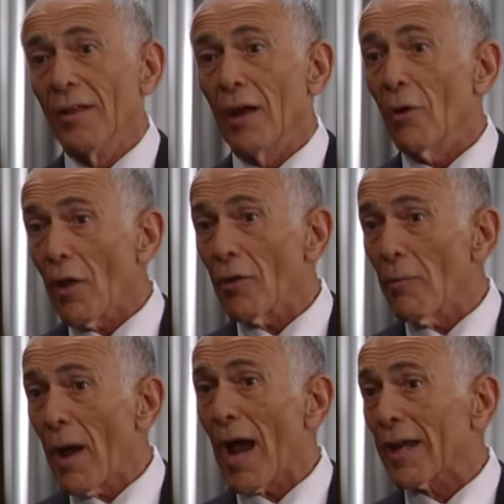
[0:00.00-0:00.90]
Their
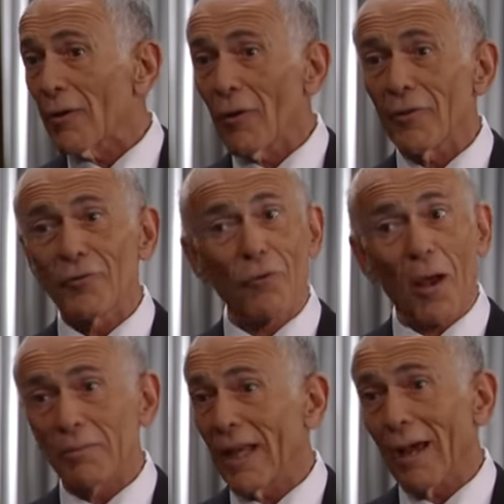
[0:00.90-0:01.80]
other backer has
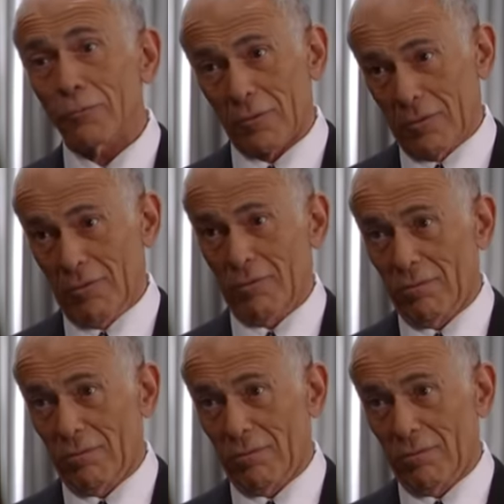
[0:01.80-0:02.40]
dropped out.